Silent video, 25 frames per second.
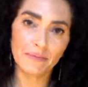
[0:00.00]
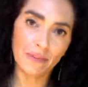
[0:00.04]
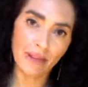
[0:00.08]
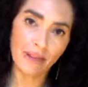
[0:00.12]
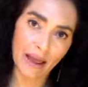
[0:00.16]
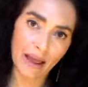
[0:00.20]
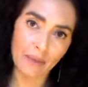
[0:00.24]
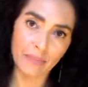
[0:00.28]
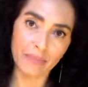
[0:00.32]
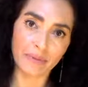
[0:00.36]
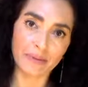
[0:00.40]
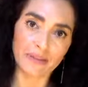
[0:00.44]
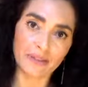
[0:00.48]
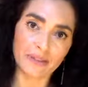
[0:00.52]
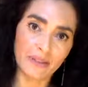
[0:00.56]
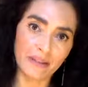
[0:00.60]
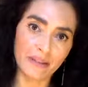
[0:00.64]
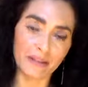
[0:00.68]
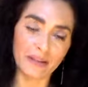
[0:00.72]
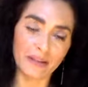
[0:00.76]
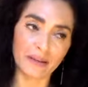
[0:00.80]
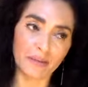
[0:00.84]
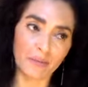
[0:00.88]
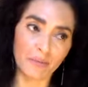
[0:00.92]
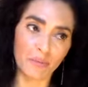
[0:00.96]
happens
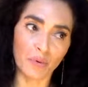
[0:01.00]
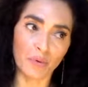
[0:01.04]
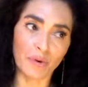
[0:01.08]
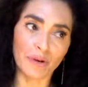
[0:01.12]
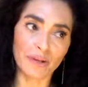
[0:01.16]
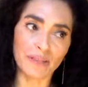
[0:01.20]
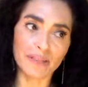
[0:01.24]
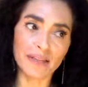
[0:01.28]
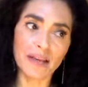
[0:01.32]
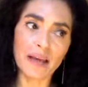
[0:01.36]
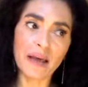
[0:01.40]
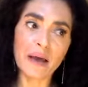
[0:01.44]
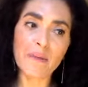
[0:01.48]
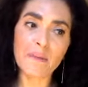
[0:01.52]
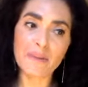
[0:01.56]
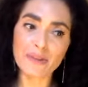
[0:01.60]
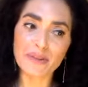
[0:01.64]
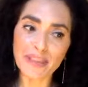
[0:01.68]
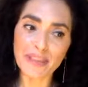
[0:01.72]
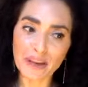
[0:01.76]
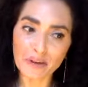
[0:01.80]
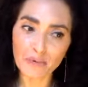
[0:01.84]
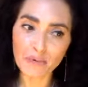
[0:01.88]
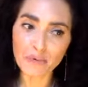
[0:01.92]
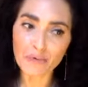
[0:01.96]
in, in boys, but
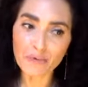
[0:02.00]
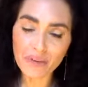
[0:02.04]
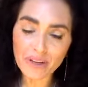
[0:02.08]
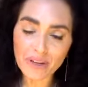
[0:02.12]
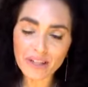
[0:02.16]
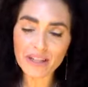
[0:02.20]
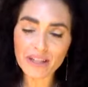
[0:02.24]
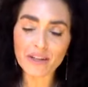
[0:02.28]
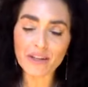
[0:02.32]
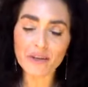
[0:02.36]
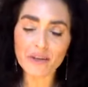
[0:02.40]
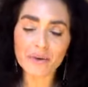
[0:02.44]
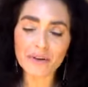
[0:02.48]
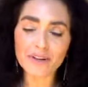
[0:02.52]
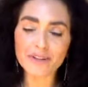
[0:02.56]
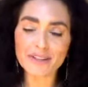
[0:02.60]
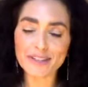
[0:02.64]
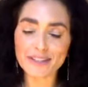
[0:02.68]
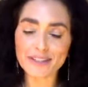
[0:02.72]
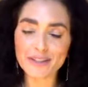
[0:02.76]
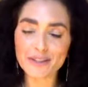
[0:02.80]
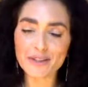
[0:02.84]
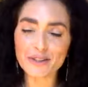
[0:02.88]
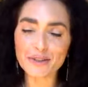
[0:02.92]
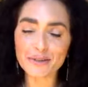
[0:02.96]
that really you are
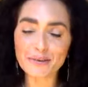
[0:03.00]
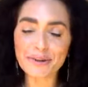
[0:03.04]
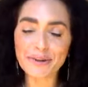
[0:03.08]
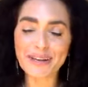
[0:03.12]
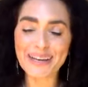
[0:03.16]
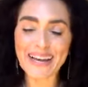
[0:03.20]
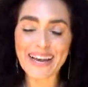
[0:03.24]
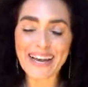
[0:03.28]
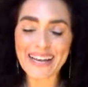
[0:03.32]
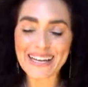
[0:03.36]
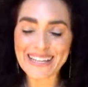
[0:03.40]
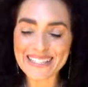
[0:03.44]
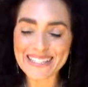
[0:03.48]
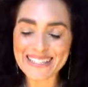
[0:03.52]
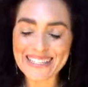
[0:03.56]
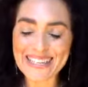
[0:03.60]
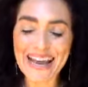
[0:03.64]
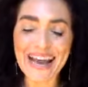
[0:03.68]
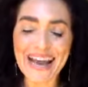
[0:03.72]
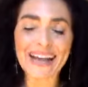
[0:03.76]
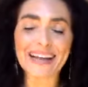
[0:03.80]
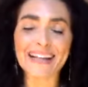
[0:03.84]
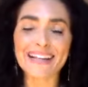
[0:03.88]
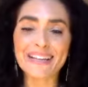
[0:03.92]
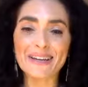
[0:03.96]
just doing
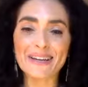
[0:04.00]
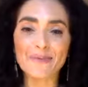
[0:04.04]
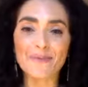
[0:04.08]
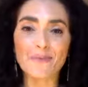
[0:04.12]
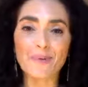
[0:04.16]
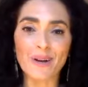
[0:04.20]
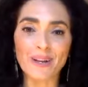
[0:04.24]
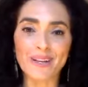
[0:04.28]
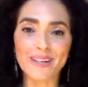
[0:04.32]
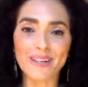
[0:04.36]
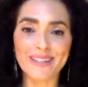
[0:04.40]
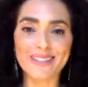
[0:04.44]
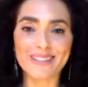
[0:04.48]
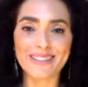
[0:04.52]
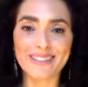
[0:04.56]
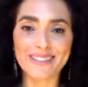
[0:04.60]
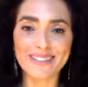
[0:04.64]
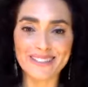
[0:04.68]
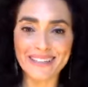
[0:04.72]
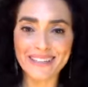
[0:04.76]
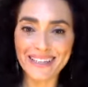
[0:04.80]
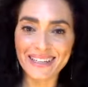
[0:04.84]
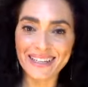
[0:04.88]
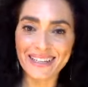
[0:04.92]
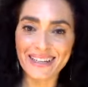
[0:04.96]
exactly what is
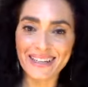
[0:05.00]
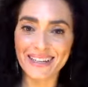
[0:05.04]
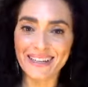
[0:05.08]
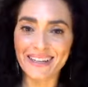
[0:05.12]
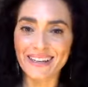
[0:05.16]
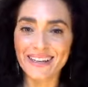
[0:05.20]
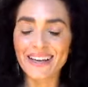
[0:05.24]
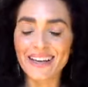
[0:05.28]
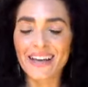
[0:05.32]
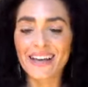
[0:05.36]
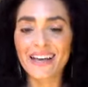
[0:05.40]
needed